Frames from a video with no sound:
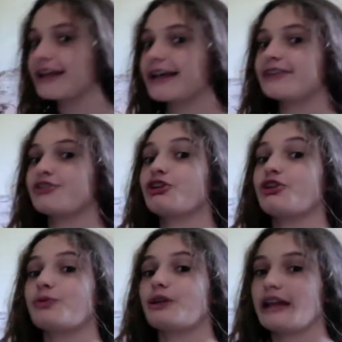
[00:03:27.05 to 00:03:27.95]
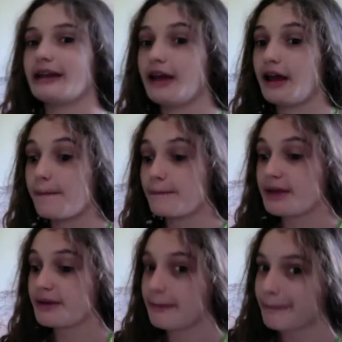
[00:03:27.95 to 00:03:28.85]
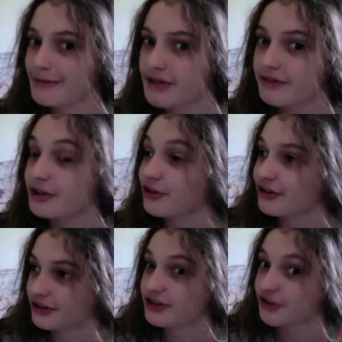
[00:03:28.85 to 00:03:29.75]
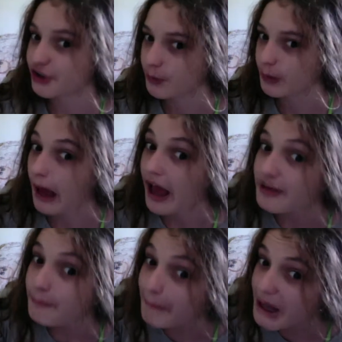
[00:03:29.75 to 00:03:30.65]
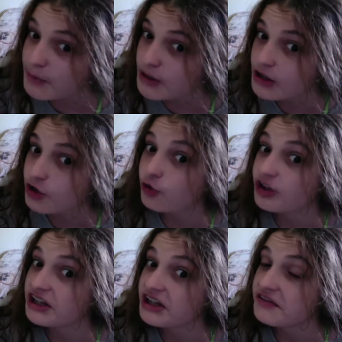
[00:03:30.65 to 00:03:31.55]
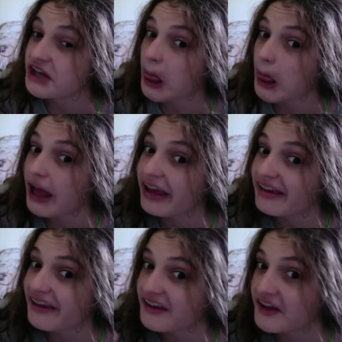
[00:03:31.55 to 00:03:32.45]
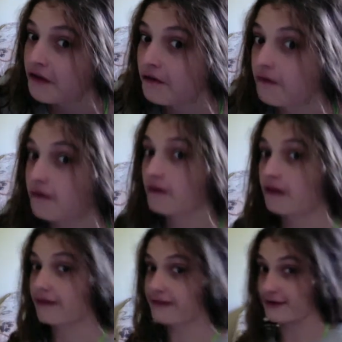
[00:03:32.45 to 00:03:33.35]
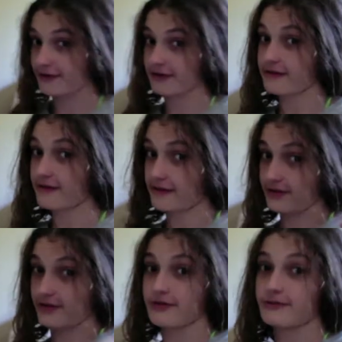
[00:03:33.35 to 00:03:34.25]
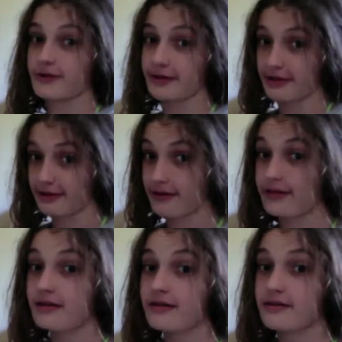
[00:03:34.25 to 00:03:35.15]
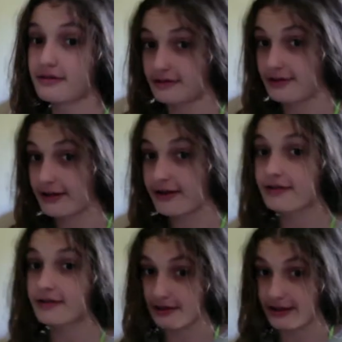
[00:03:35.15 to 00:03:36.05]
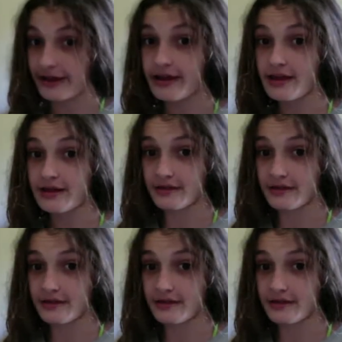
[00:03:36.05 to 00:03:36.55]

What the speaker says: That's a good one. And maybe here's a good one. Maybe you could even like it. That's a good one. Like it? You like it?